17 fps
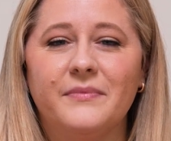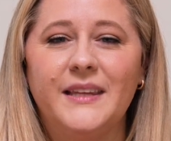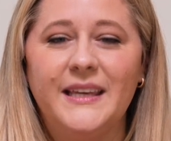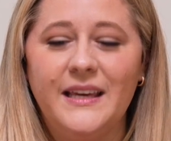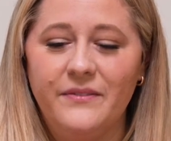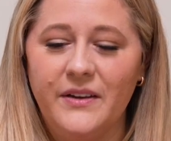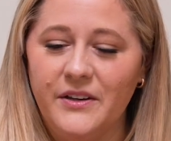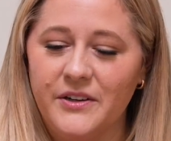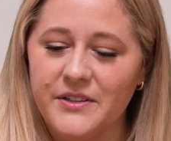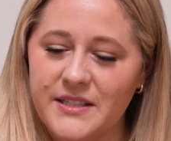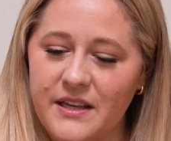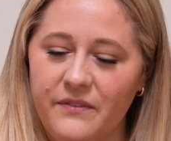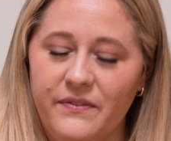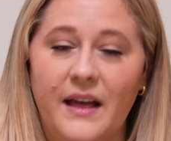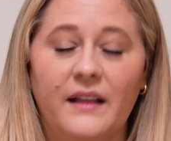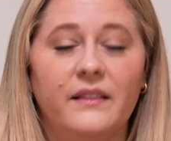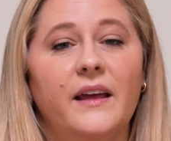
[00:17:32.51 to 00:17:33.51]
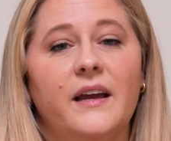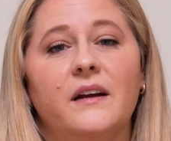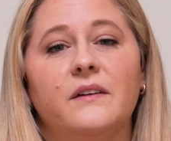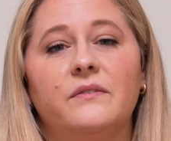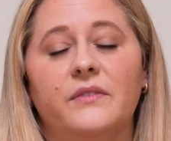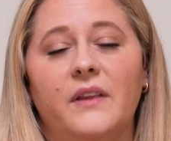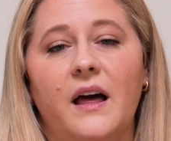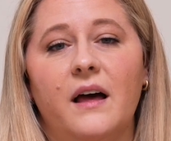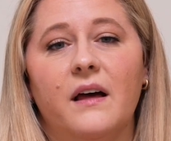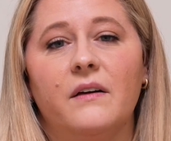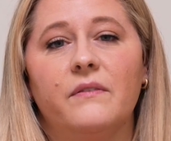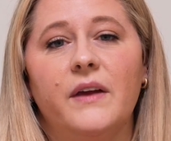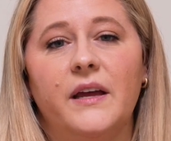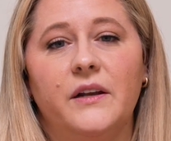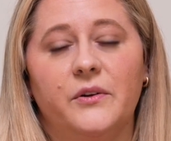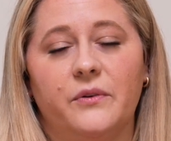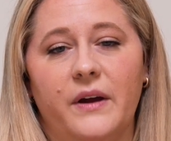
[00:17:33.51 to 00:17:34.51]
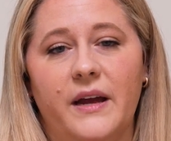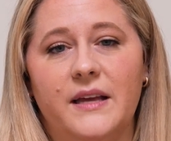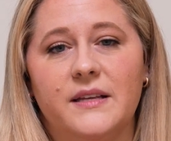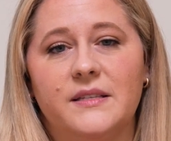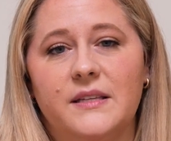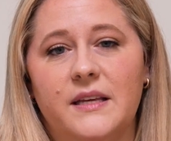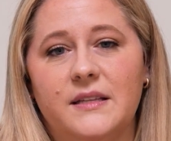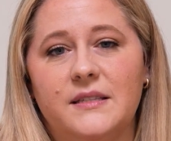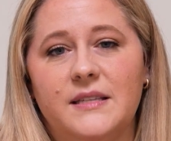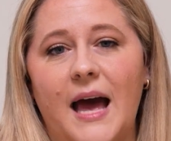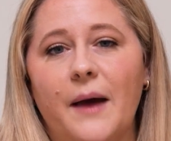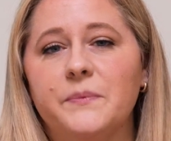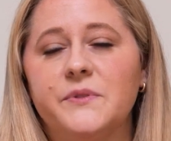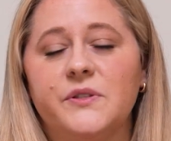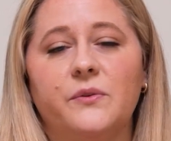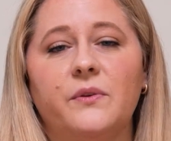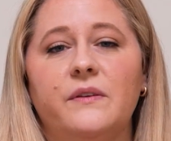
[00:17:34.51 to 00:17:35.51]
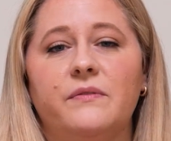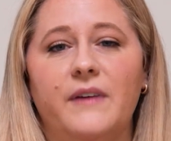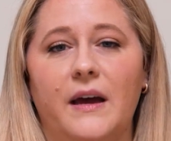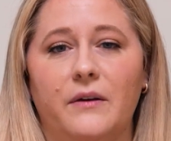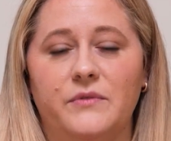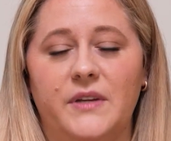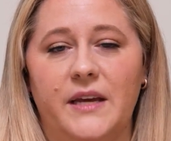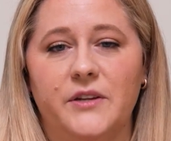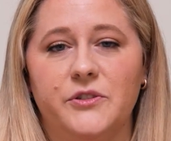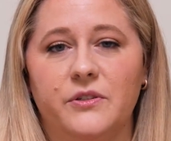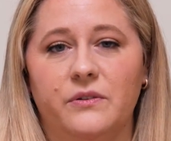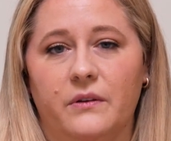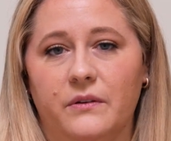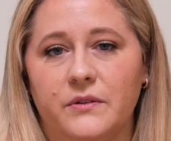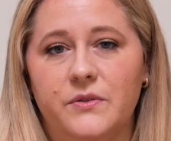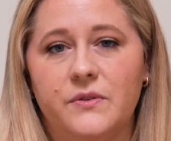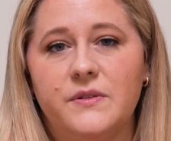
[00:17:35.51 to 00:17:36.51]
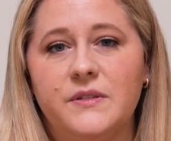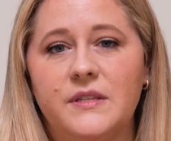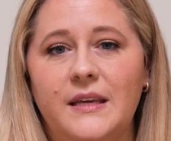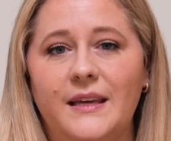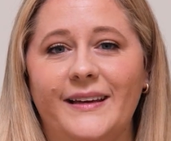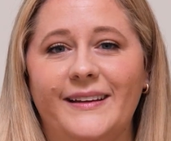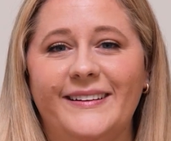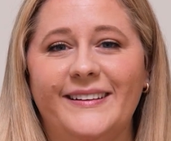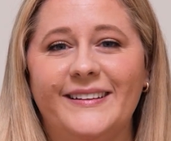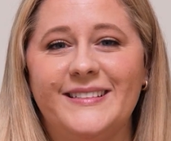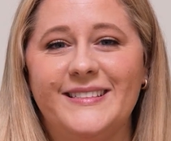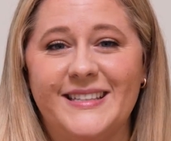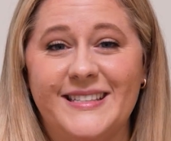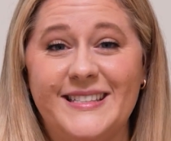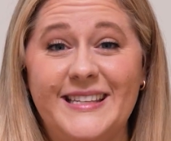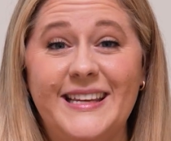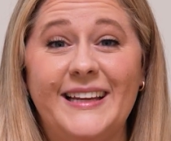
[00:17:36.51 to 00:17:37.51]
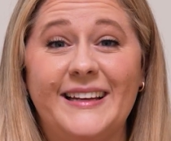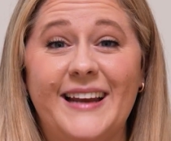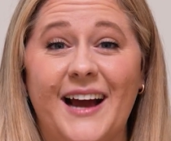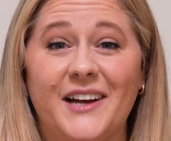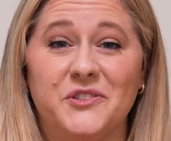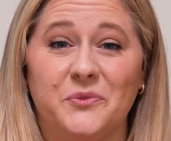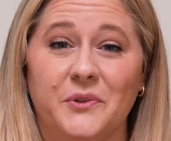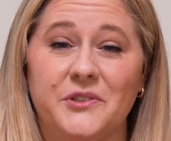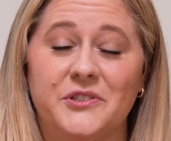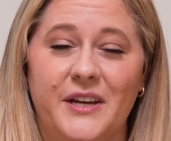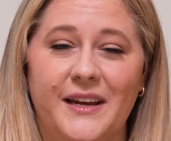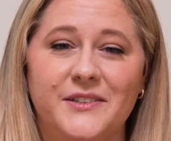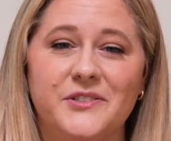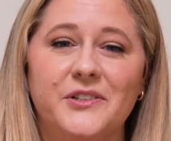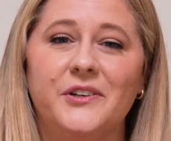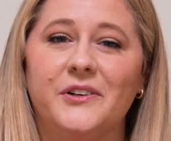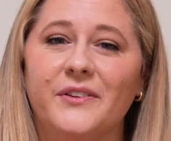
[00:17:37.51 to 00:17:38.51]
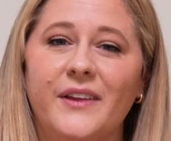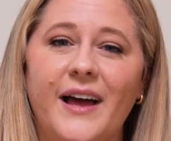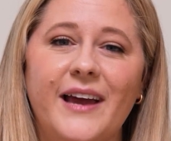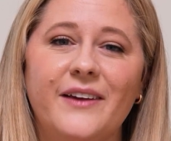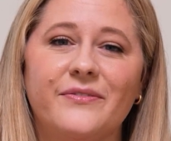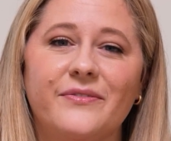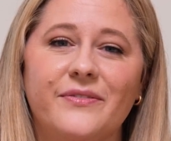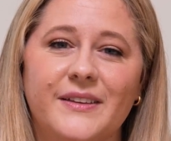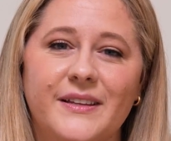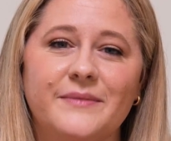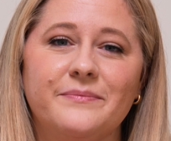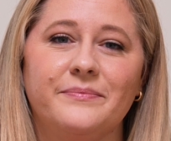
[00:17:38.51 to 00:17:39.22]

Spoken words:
giving yourself that layer of love and grace, it's absolutely foundational to seeing actual change in your life.